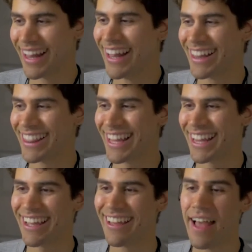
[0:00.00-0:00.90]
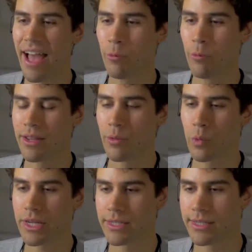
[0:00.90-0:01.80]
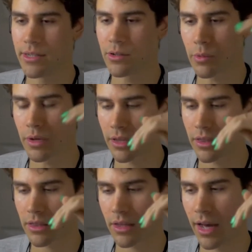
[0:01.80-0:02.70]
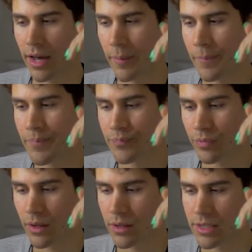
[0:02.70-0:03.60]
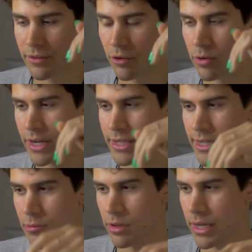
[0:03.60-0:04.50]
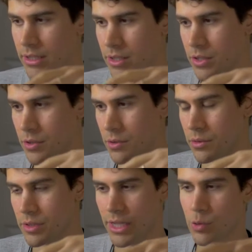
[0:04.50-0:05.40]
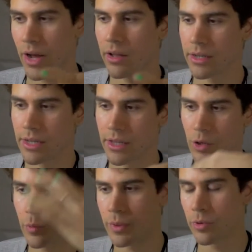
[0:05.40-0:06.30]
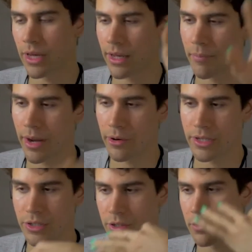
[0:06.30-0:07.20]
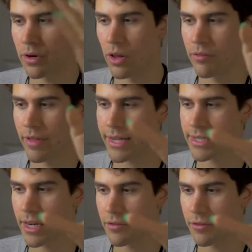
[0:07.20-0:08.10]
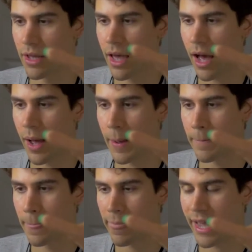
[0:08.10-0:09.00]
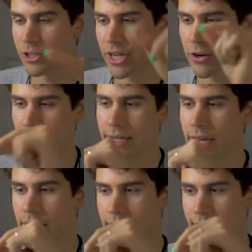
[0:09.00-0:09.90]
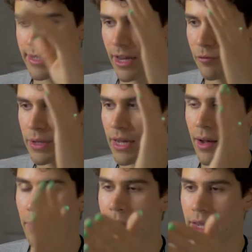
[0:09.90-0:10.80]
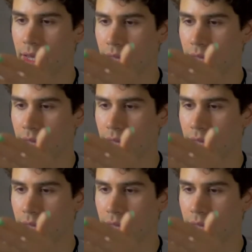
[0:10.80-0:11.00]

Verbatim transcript: like we we deal with um, civil rights as it relates to sexuality, like who people can get married to, and all of that stuff. Um, and gender identity has kind of become like